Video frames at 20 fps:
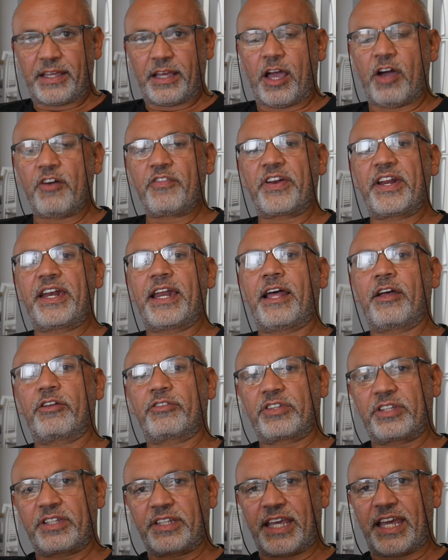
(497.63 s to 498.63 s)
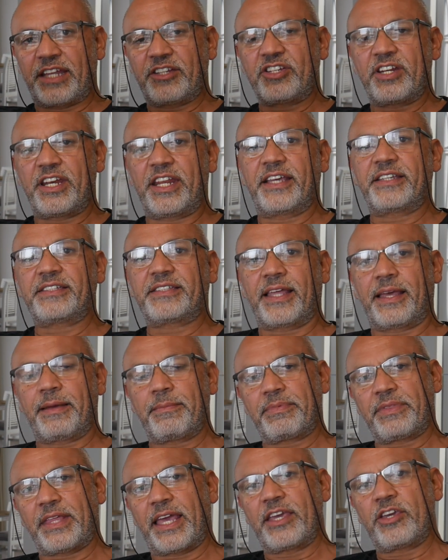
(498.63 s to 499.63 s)
Over and out. Catch you next time.
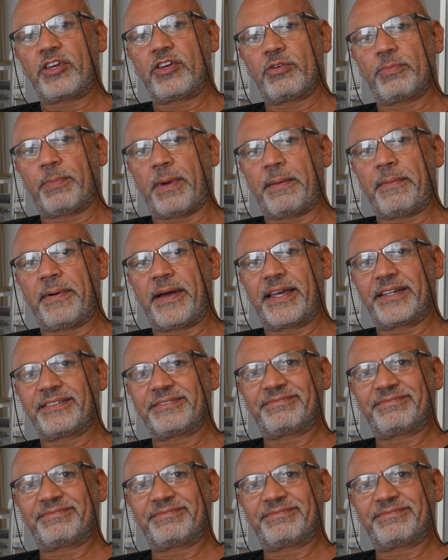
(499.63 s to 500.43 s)
Thank you. Bye bye.